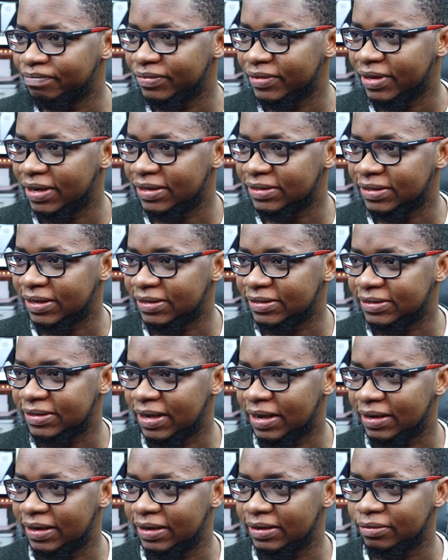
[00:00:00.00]
let's get
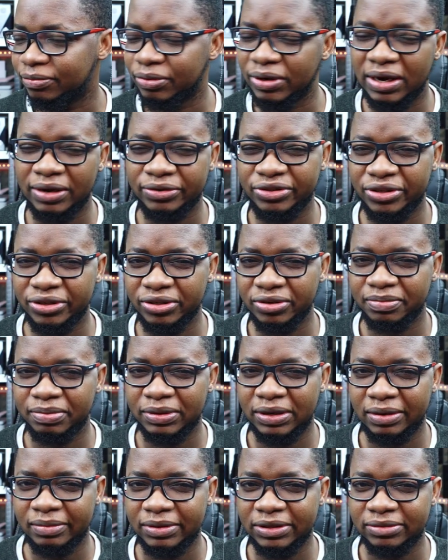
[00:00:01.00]
started. Well, I'll show you
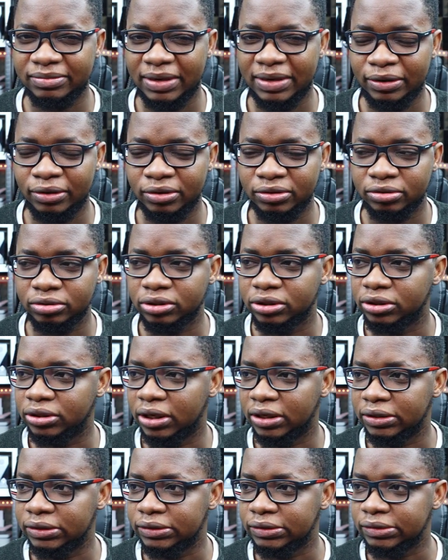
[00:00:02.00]
probably my country
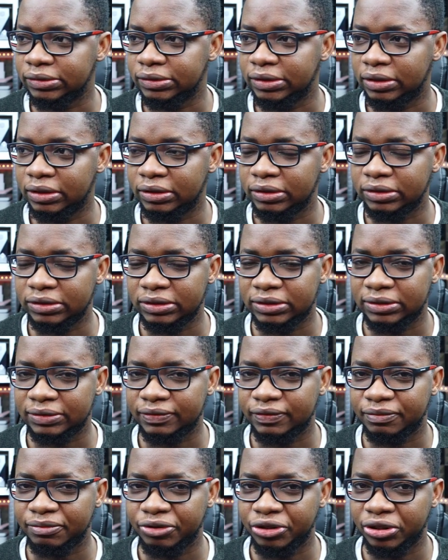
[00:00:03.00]
and all other
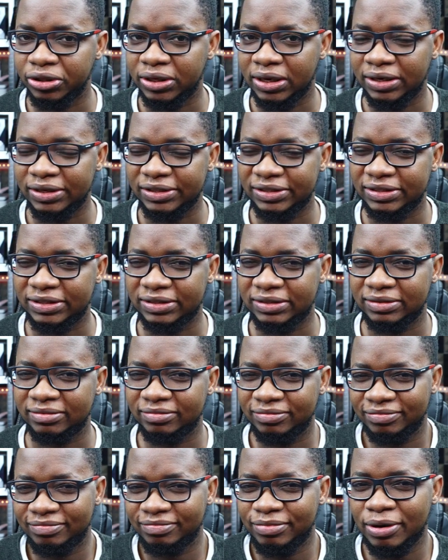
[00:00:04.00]
information that is
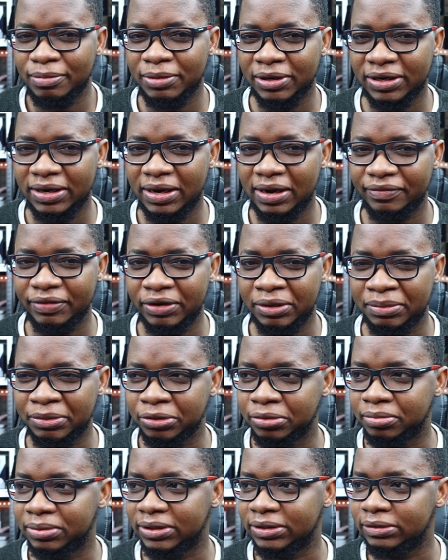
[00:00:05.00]
publicly available,
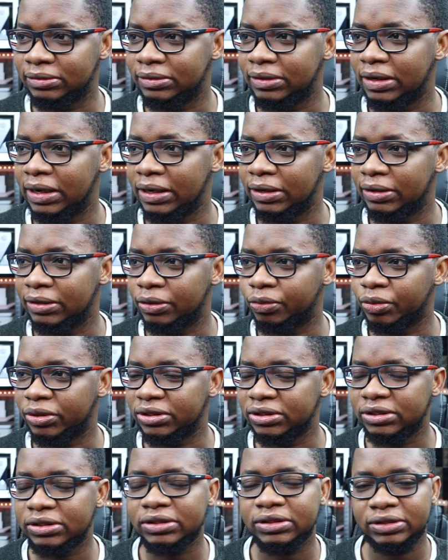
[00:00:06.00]
but a lot of
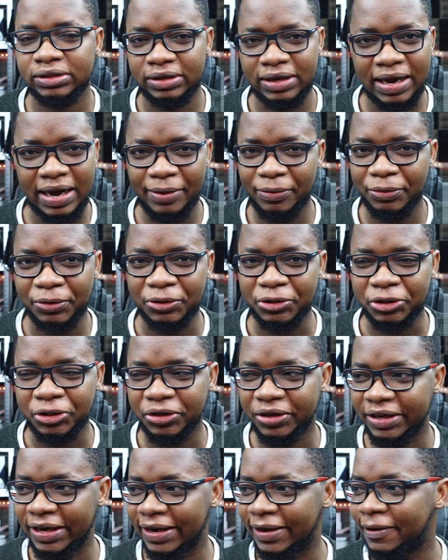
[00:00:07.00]
ones I wouldn't show
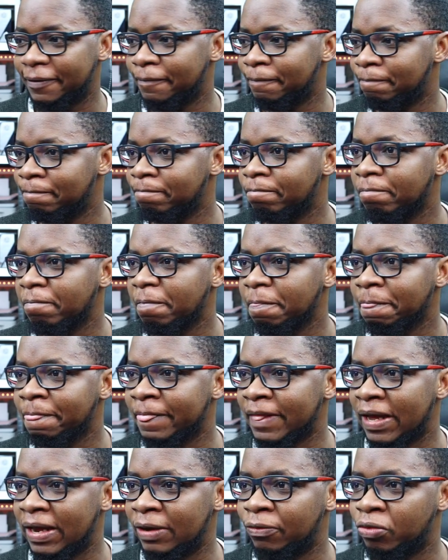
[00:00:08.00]
you.
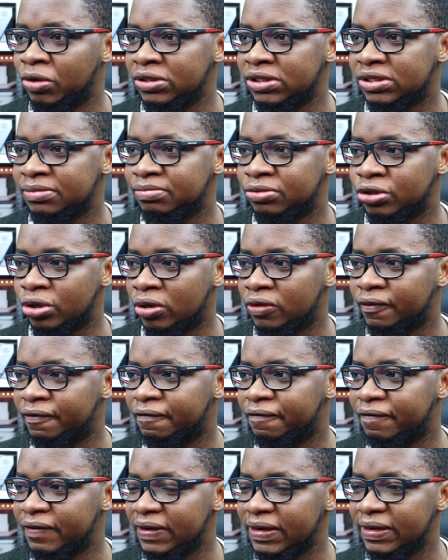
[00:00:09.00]
And once I'm done
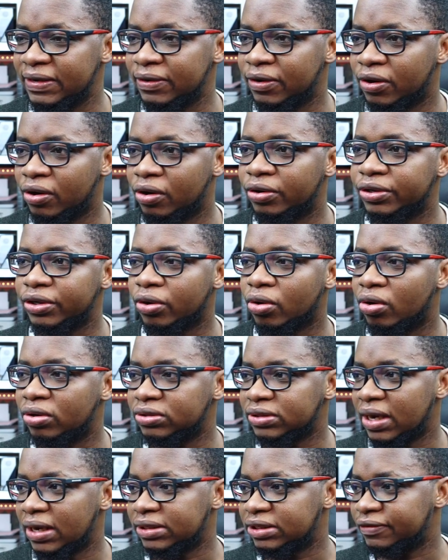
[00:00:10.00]
filling all the
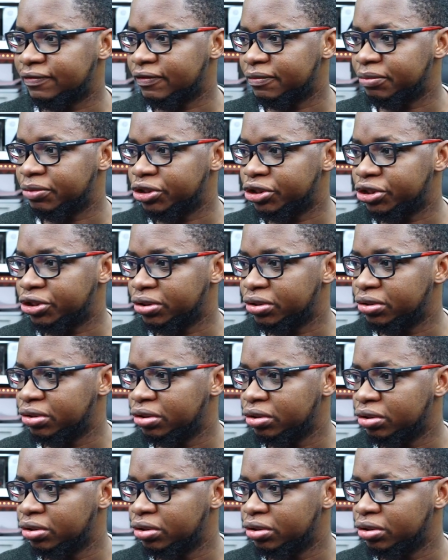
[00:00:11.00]
contact information,